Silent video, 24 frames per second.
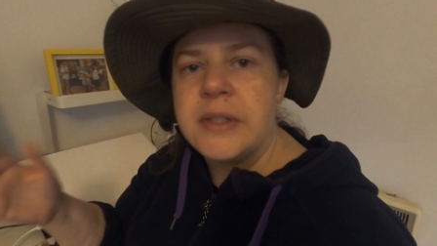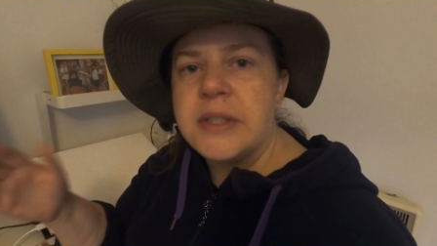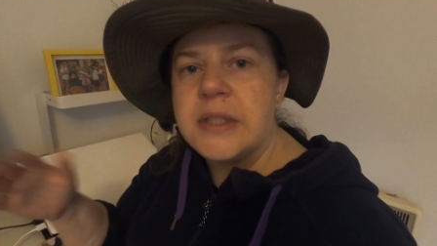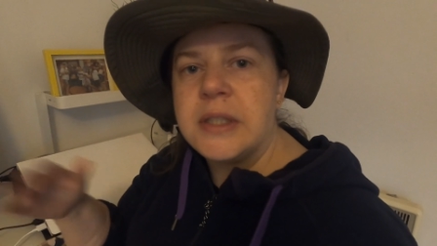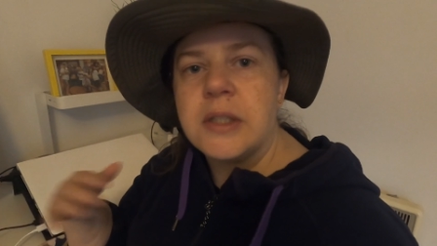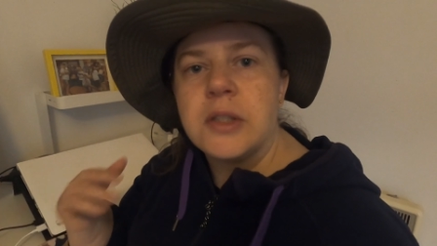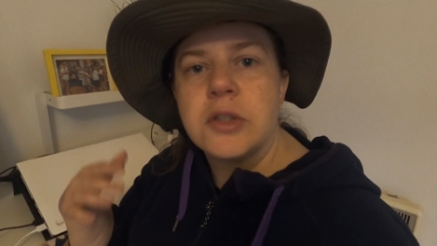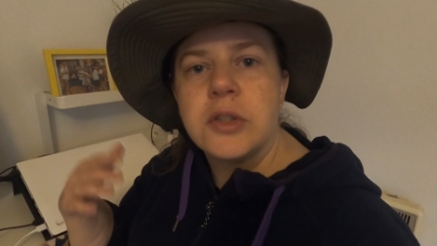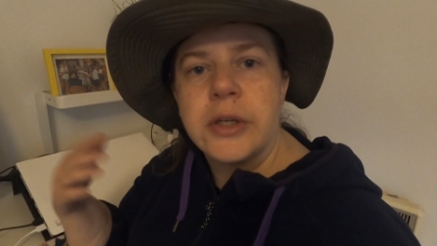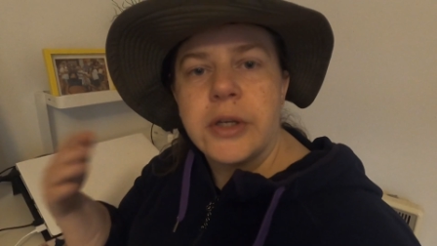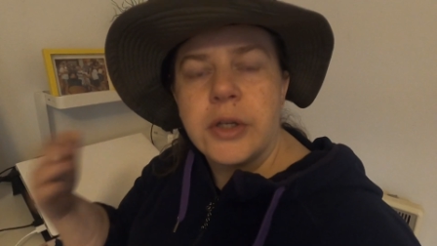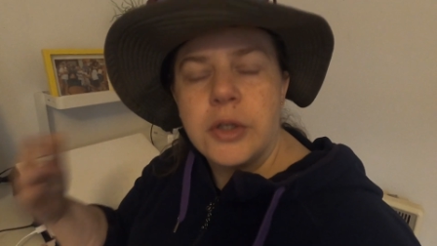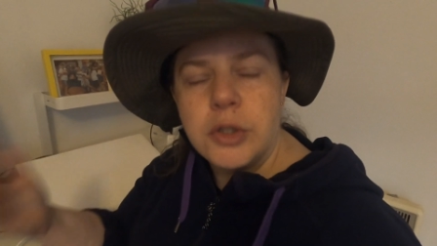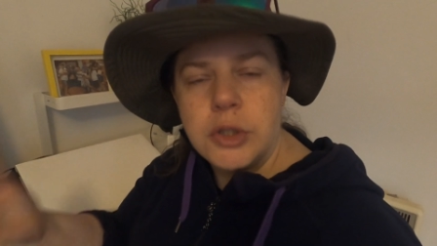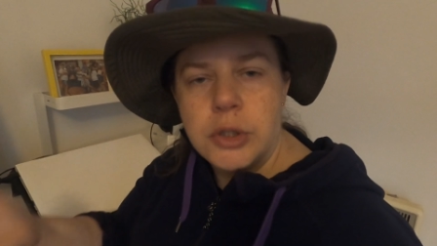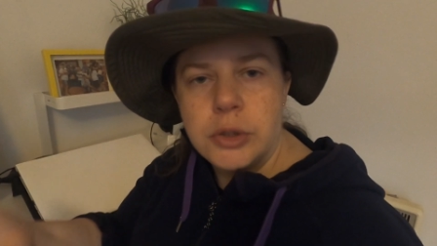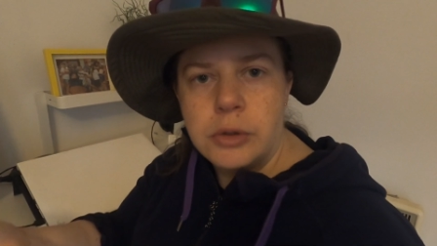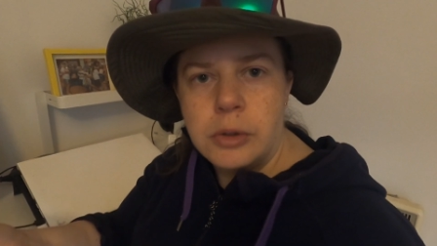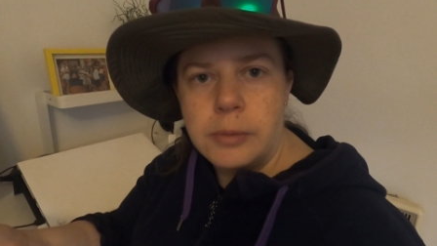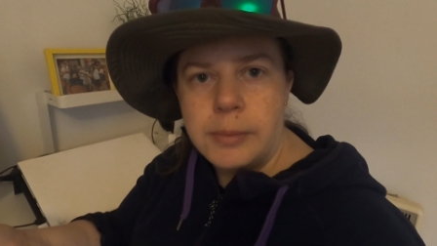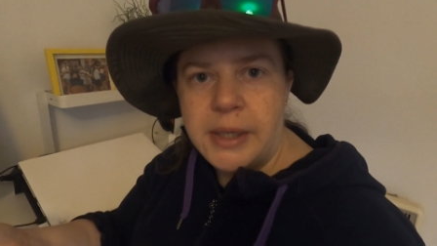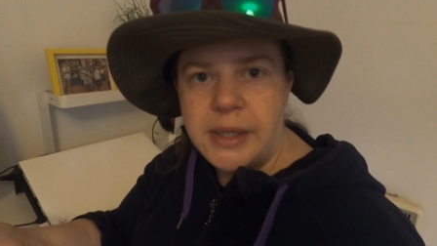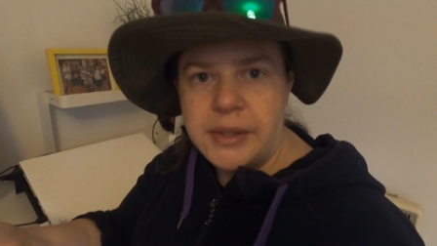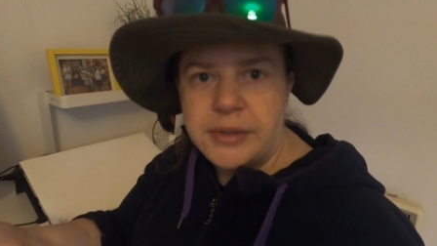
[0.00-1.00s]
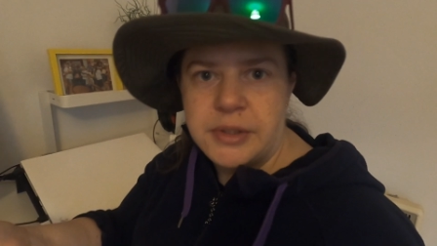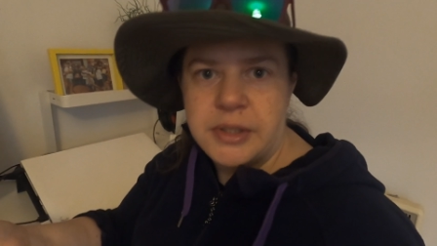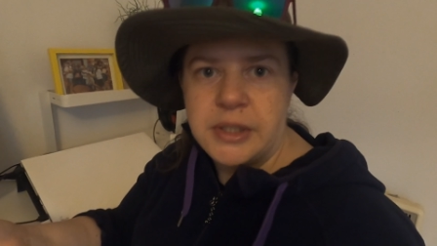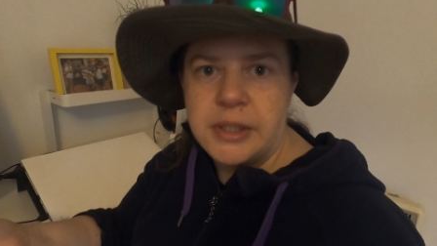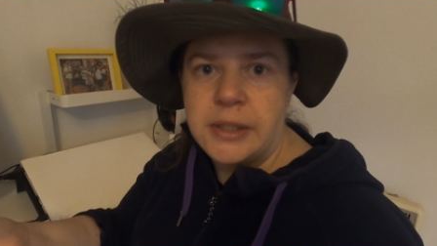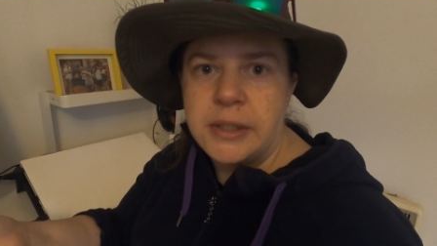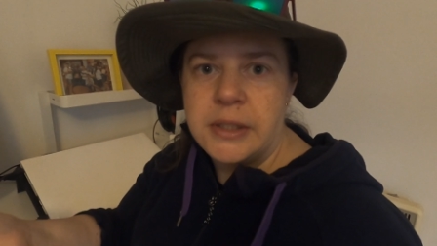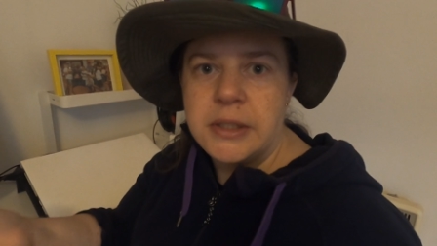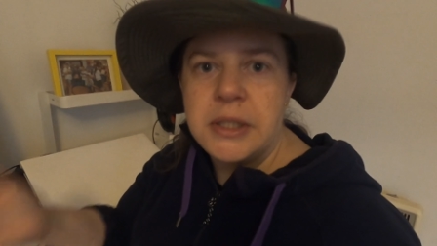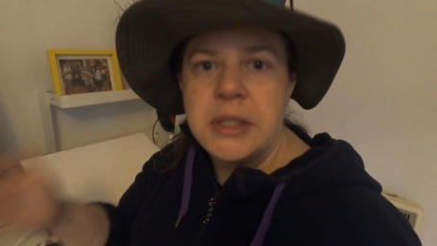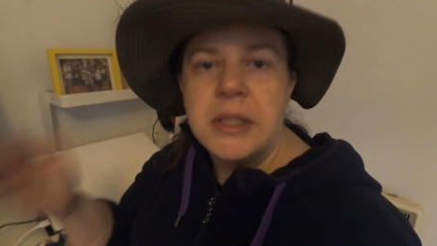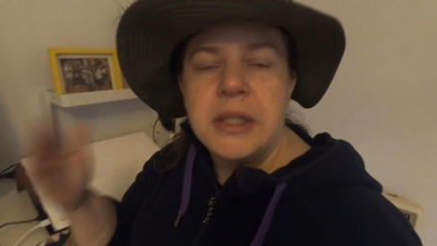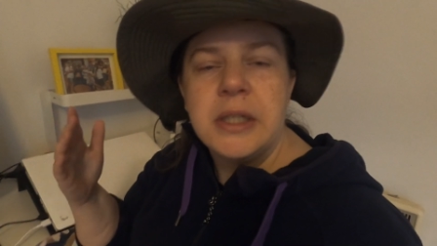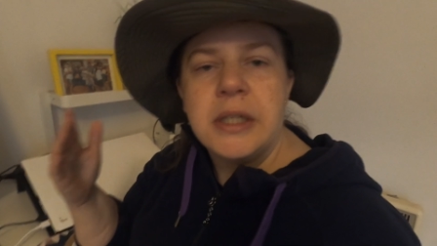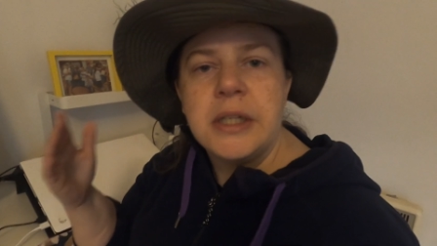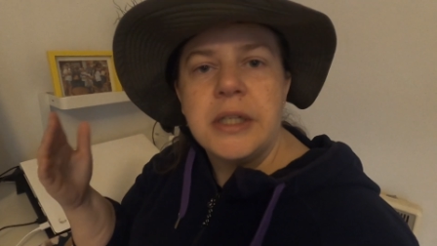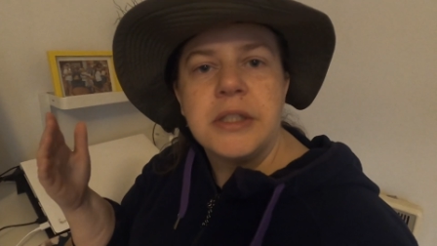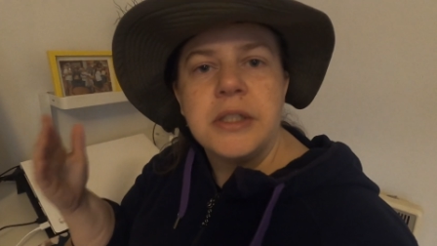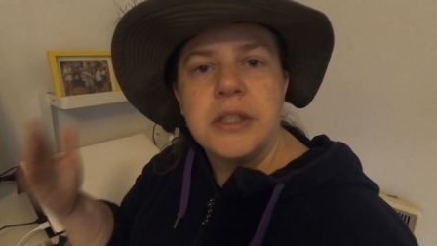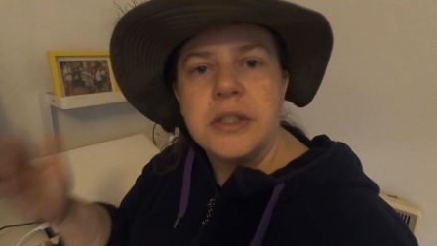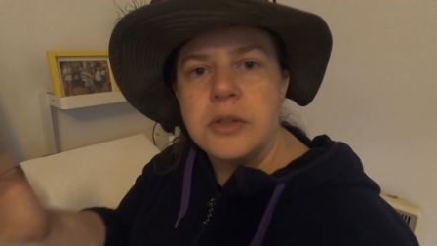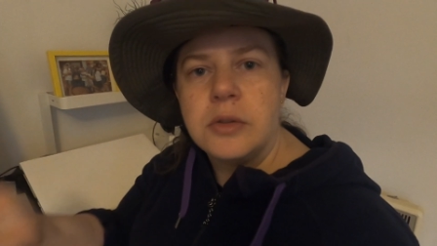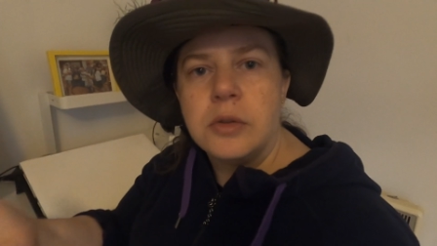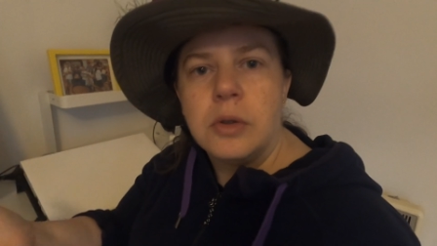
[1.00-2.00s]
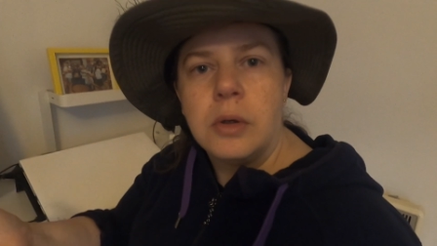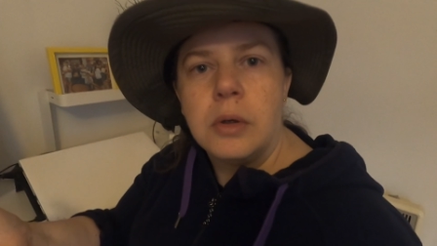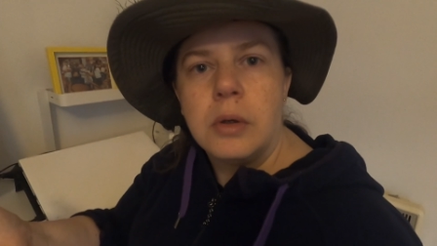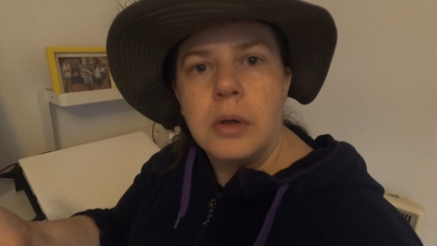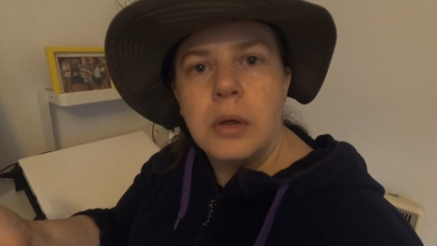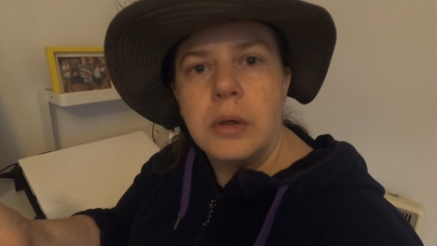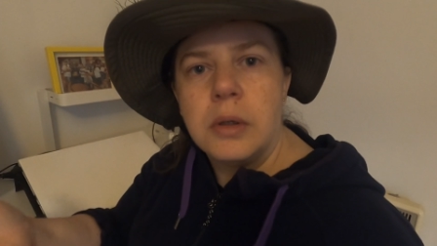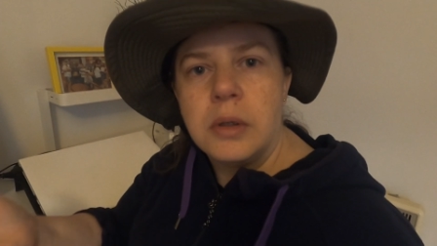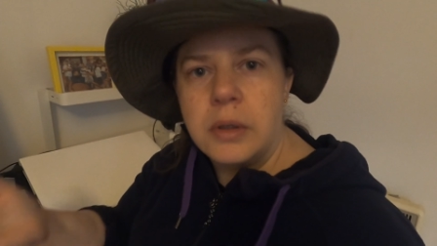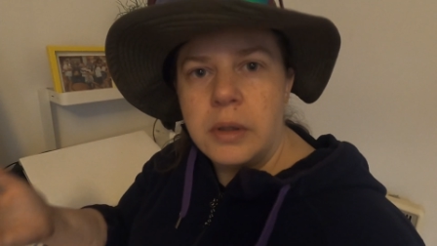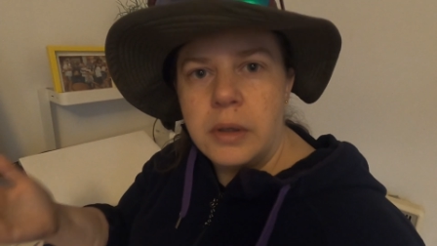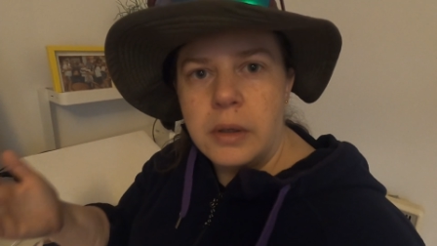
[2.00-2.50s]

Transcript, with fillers: there's things I can do about it, it is not